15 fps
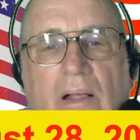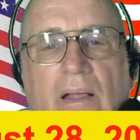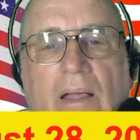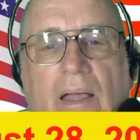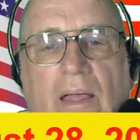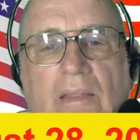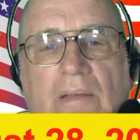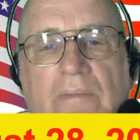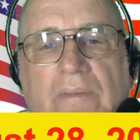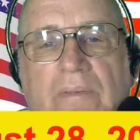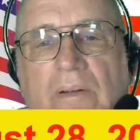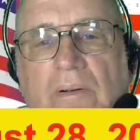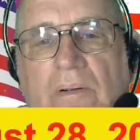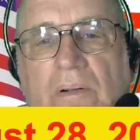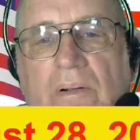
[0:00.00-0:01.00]
and the
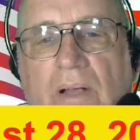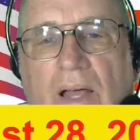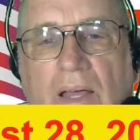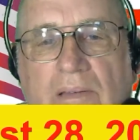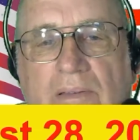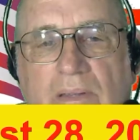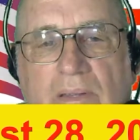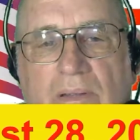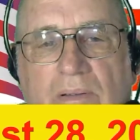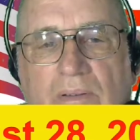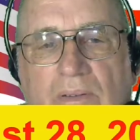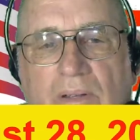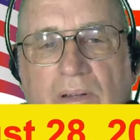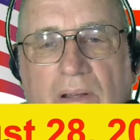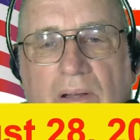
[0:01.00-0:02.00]
federal
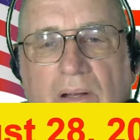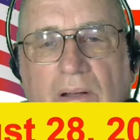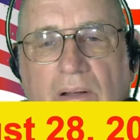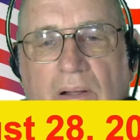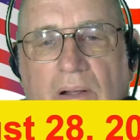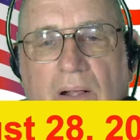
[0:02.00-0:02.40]
constitution here.